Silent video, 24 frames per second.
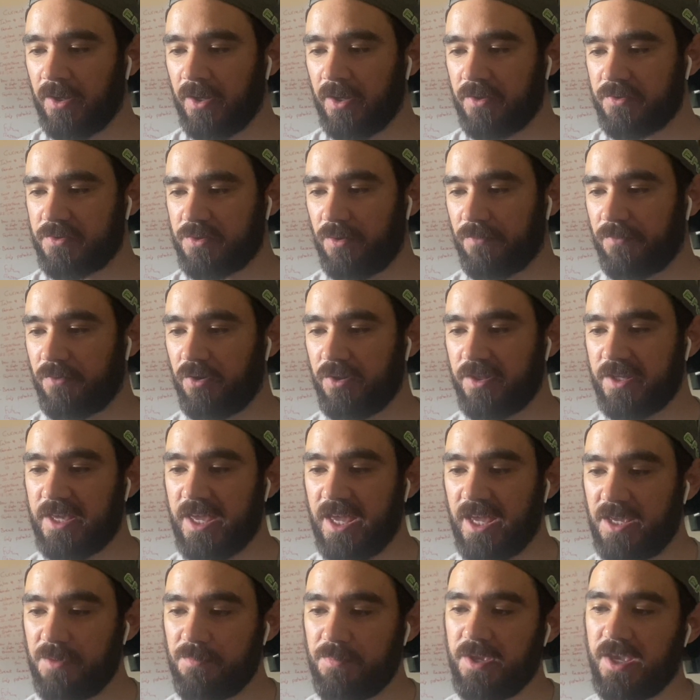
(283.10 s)
So I've got the
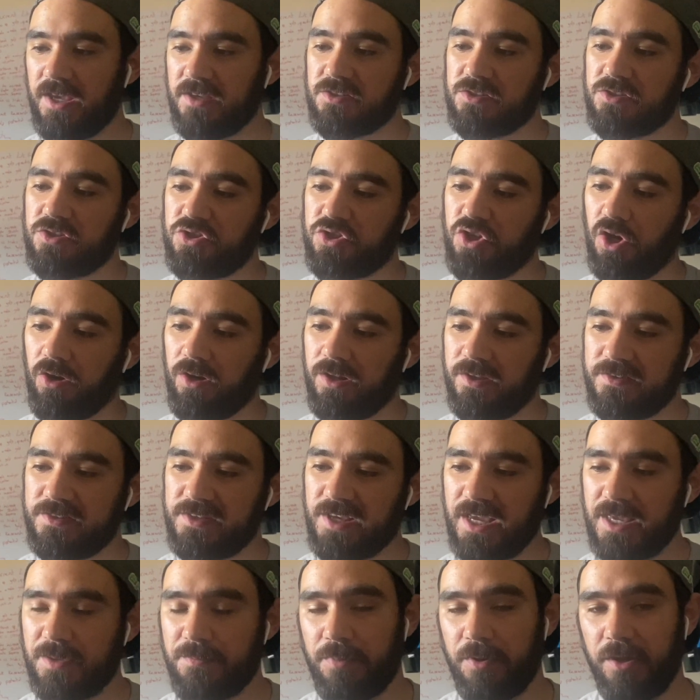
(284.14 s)
KBS Dollar
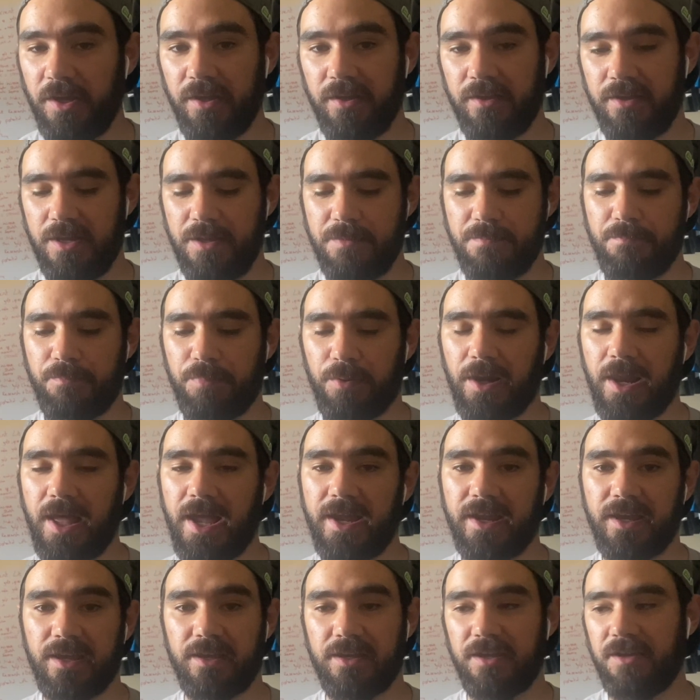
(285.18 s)
Taper in
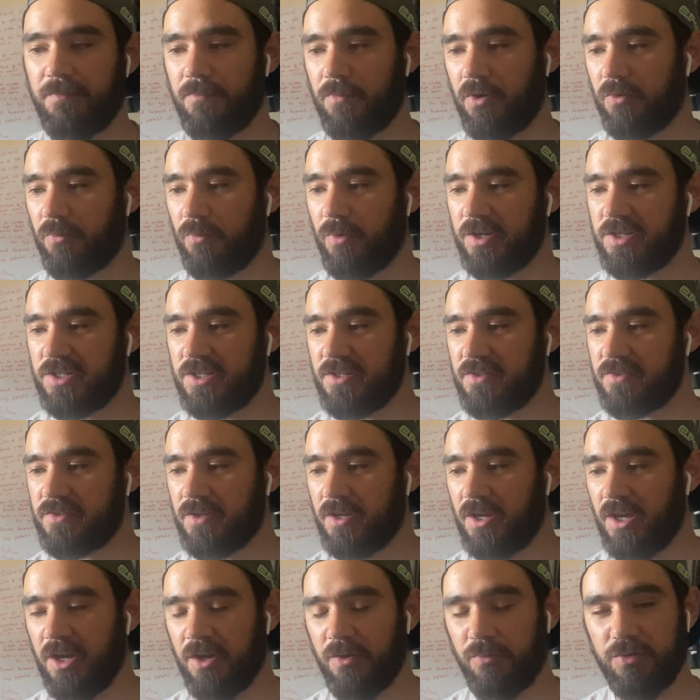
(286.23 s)
black in my wedges,
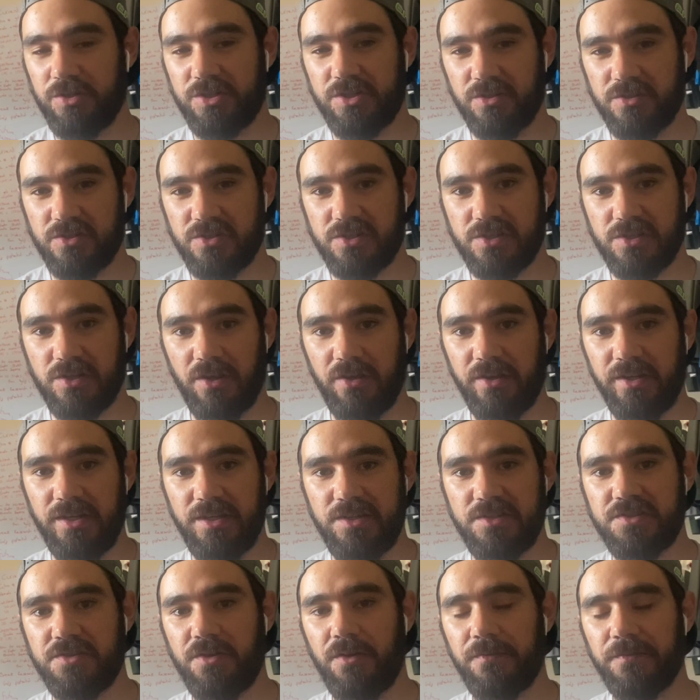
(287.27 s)
which are slightly
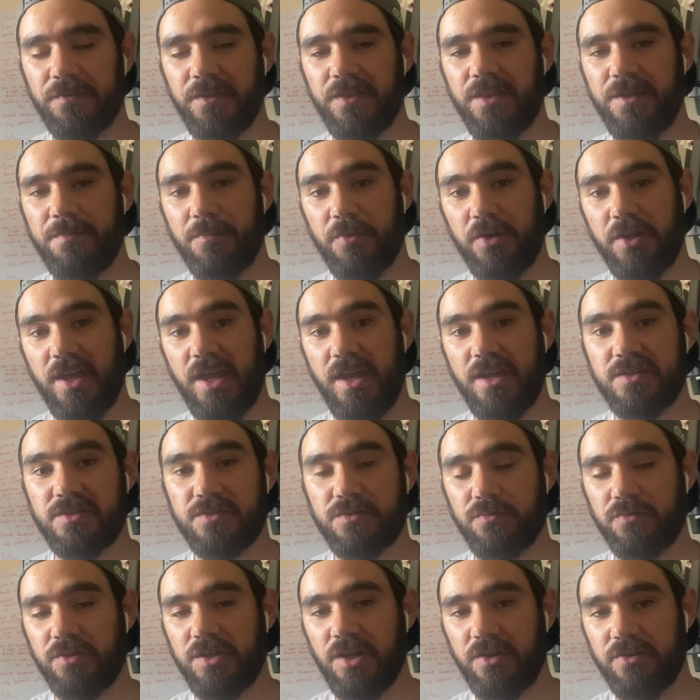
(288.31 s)
softer than my
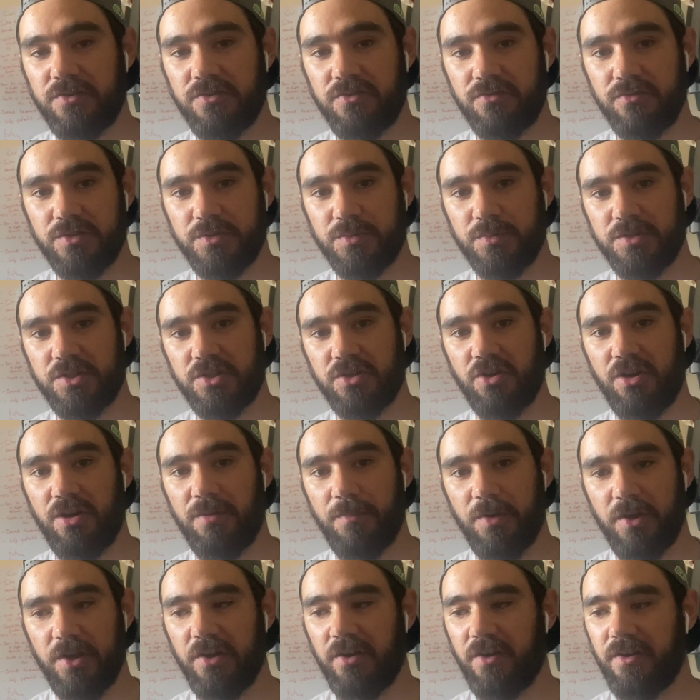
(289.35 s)
S300s, which I've got on
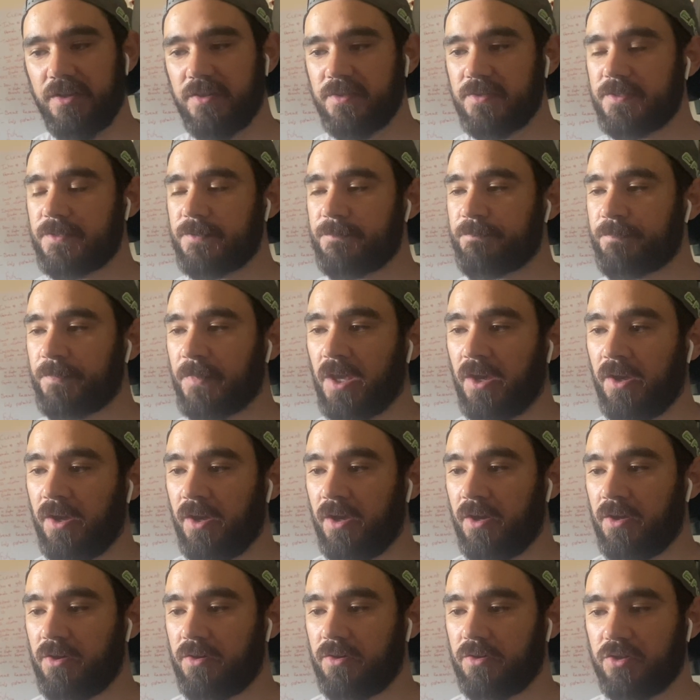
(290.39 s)
my irons.
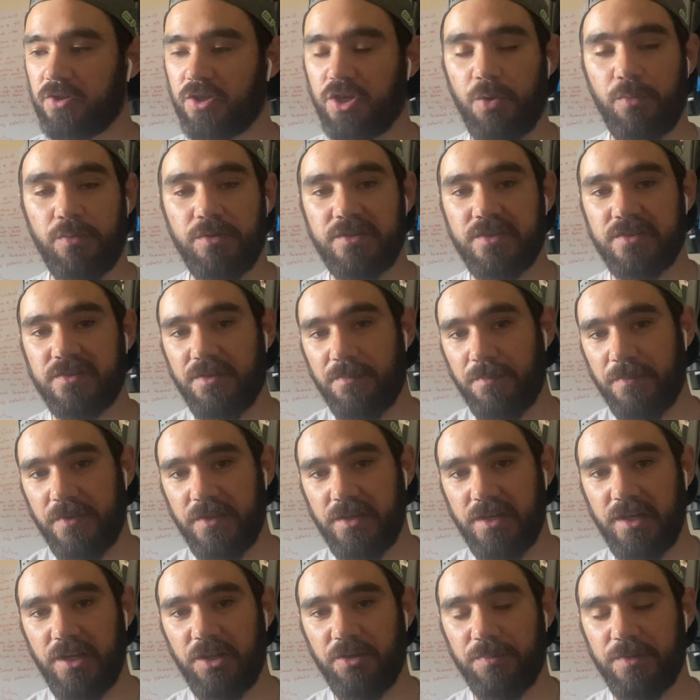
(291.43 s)
Going to
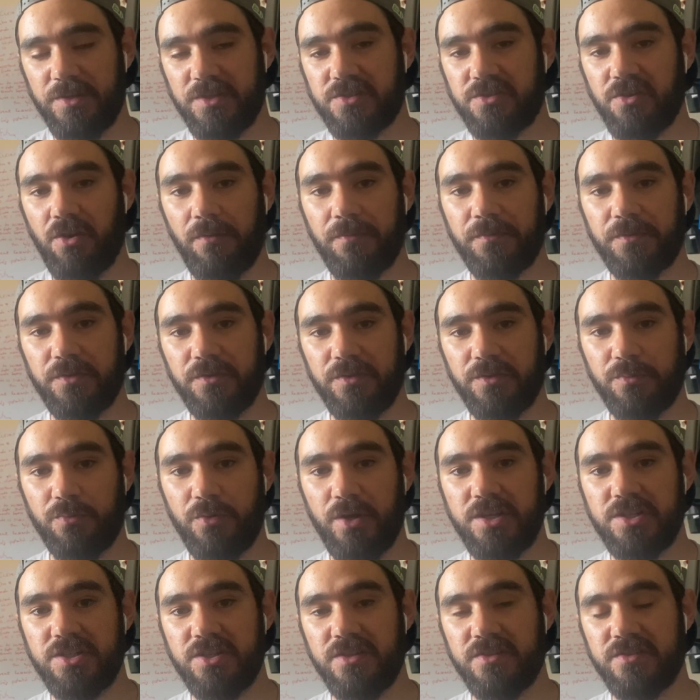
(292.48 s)
something a little bit softer in the
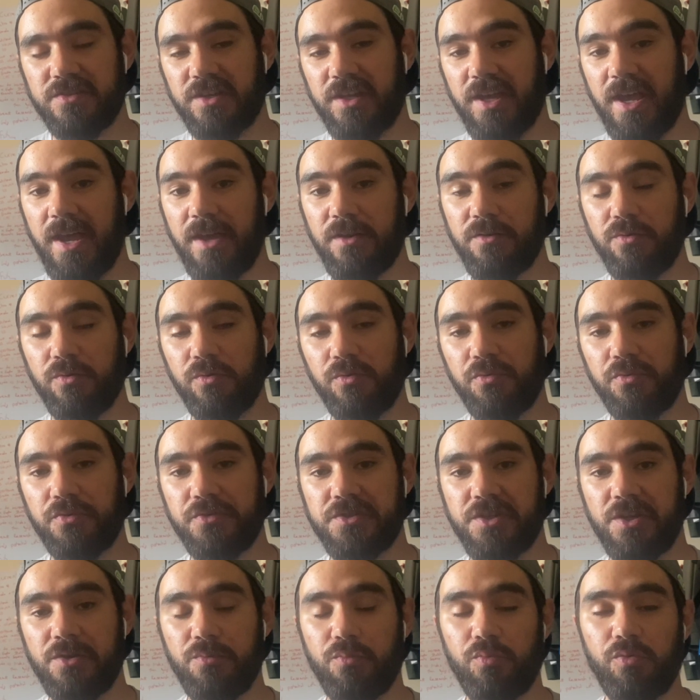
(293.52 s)
wedges can
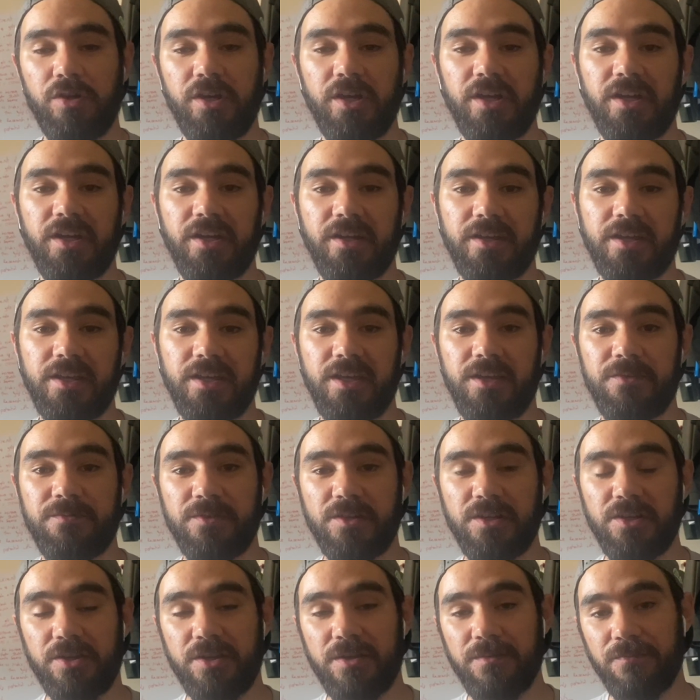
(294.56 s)
also work if
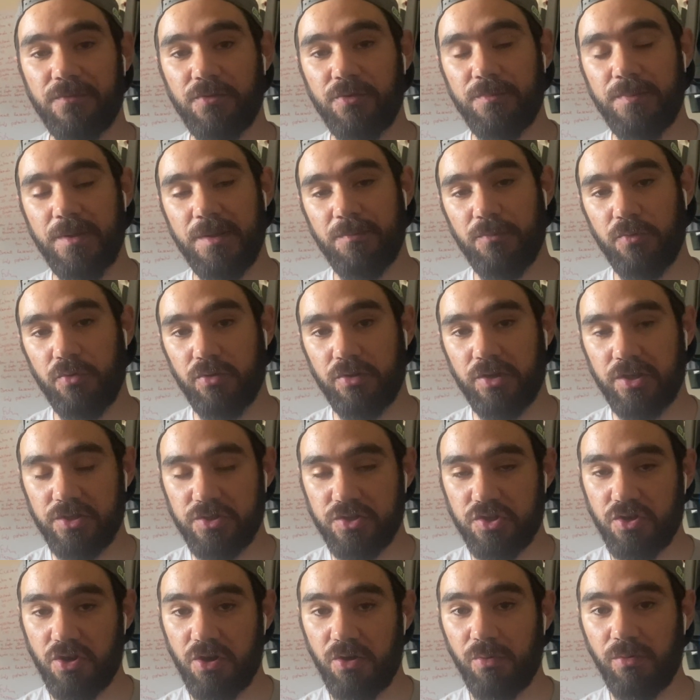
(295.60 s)
you're looking for a bit more
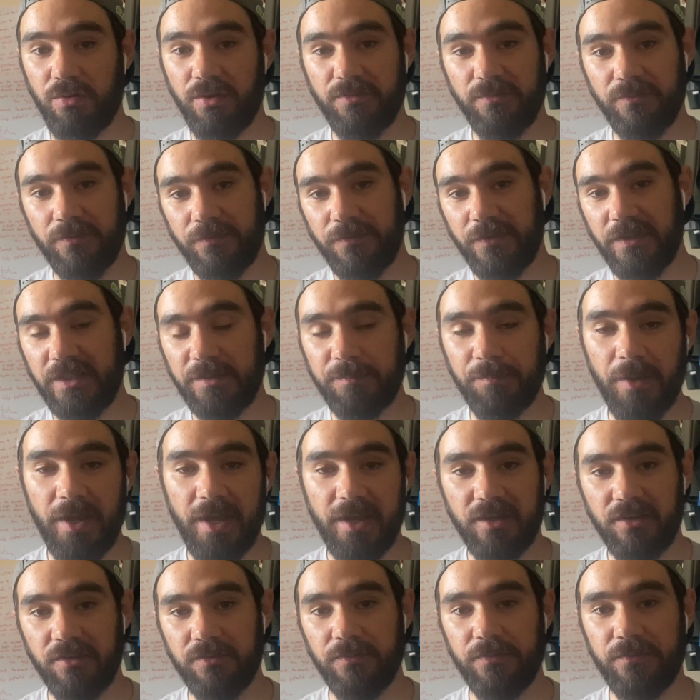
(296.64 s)
control and
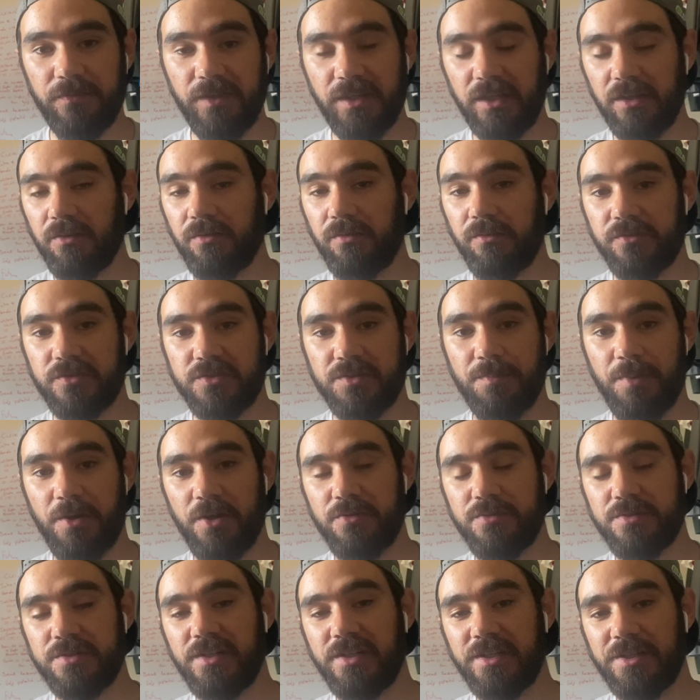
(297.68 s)
feedback and feel,
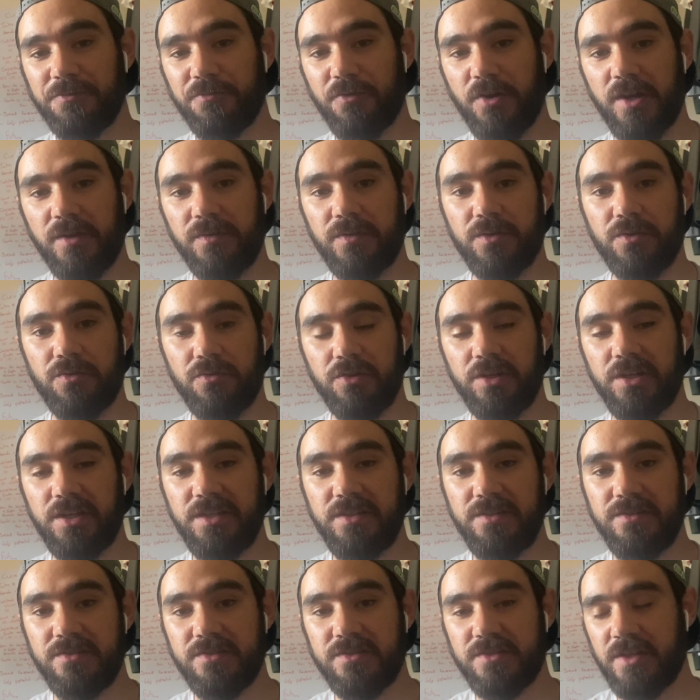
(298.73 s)
supposedly, around the
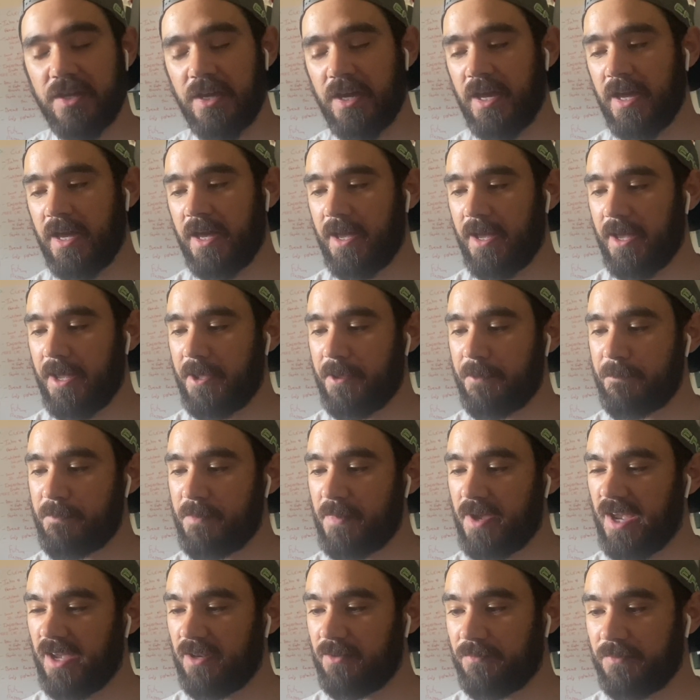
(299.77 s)
greens,
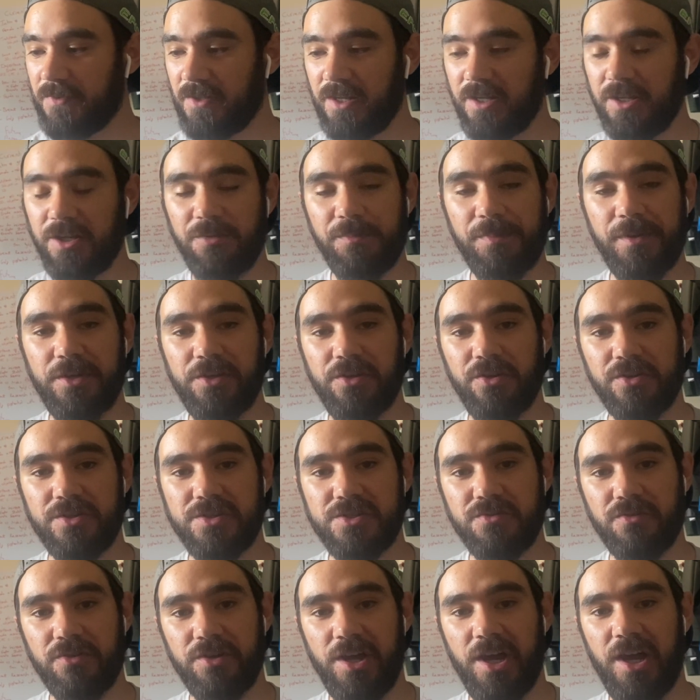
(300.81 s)
and feel a little bit
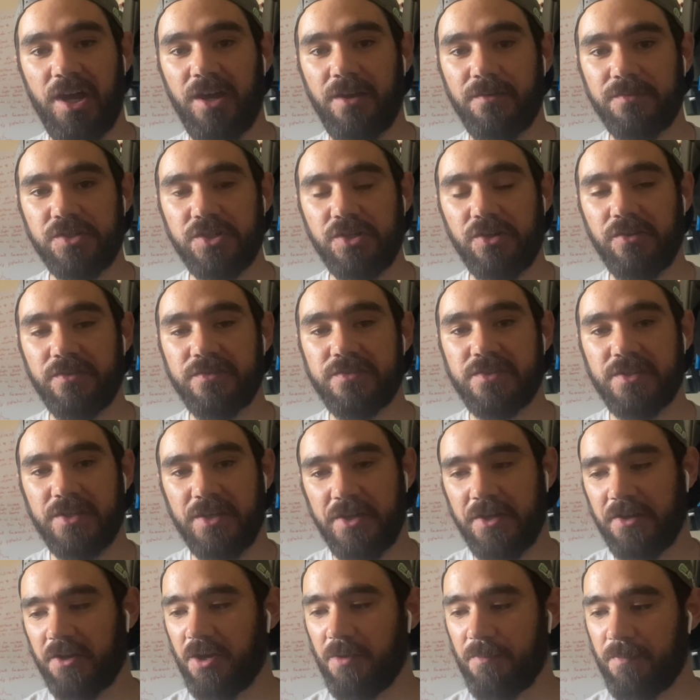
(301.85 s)
nicer on half shots
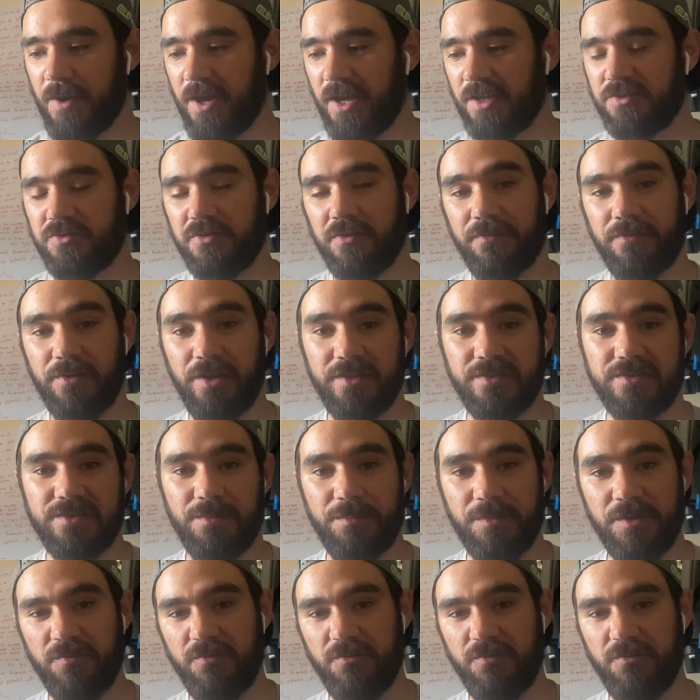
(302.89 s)
compared to if you had something